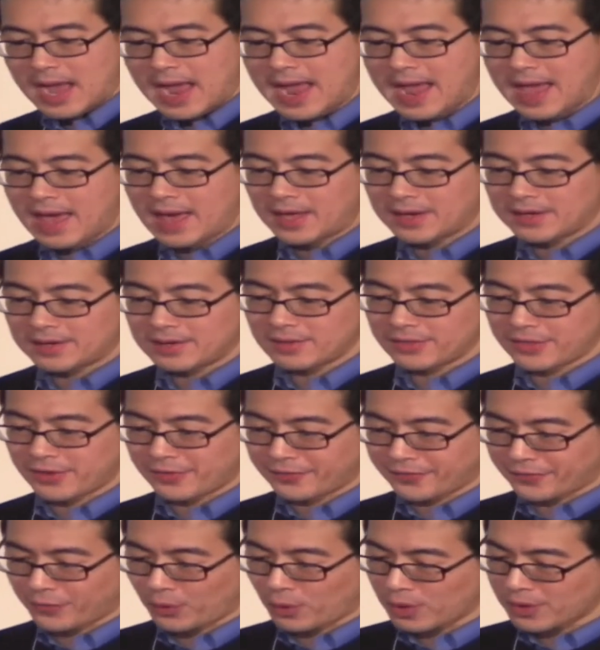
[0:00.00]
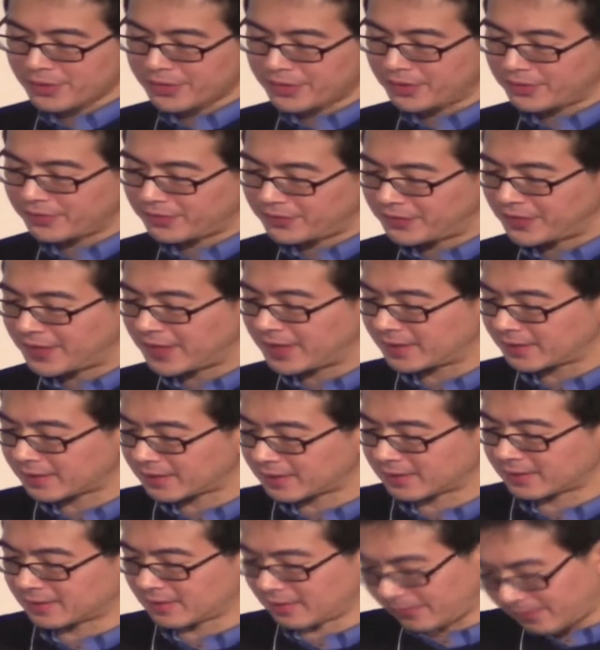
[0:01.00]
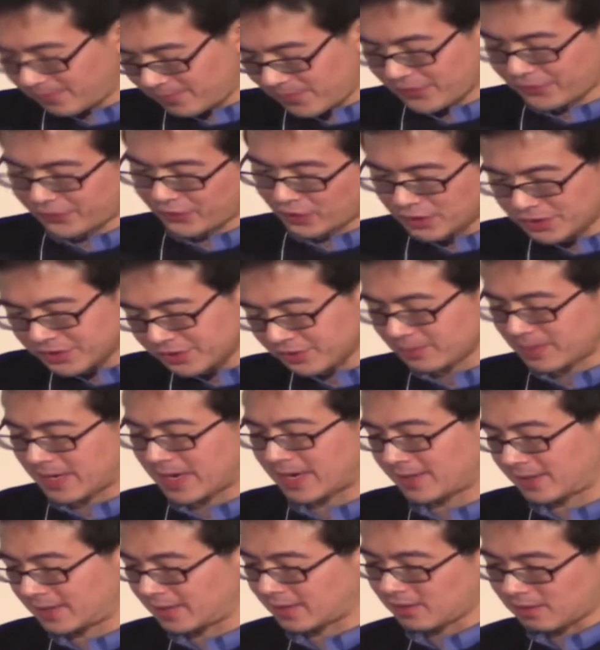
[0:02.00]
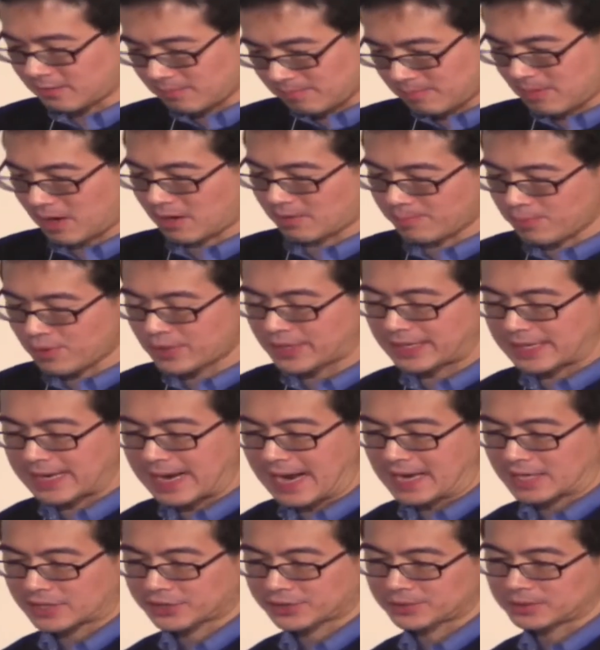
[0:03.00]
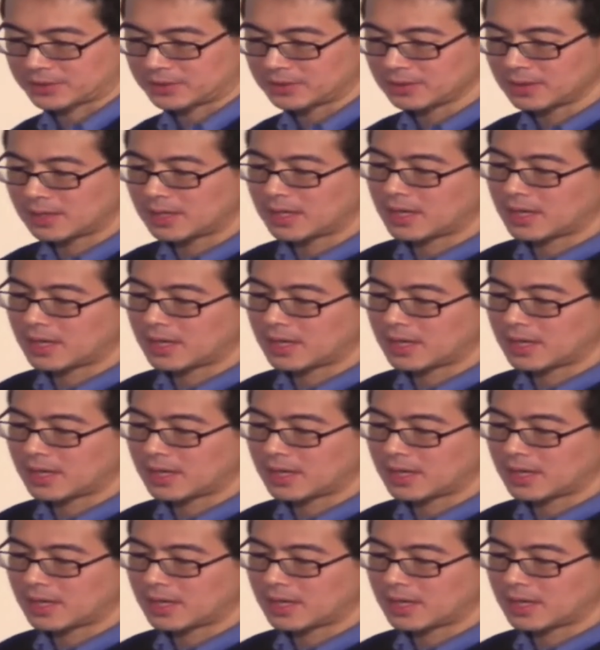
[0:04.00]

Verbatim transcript: And the fourth and fifth, the, the first three I think are, are pretty natural.